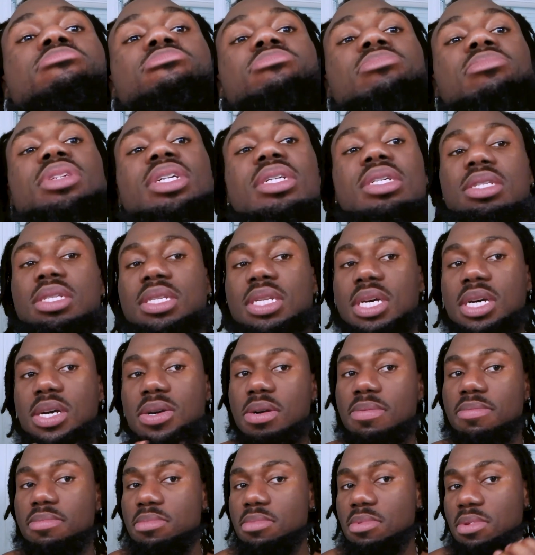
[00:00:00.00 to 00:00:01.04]
right
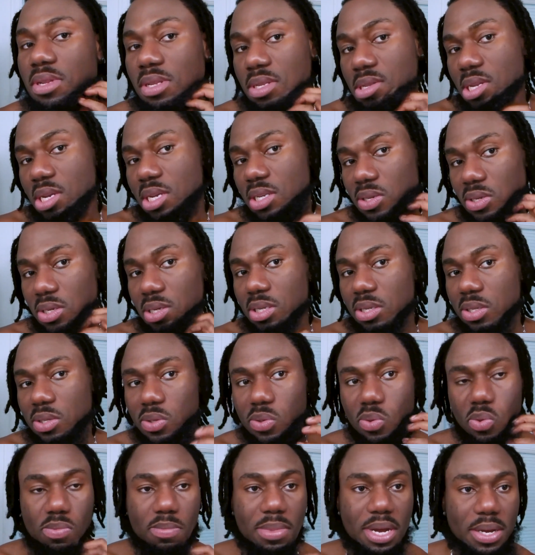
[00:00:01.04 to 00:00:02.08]
now texture isn't
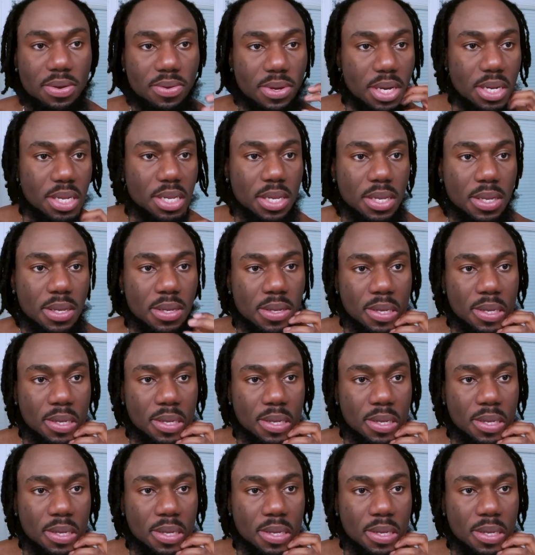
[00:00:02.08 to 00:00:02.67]
too bad, right?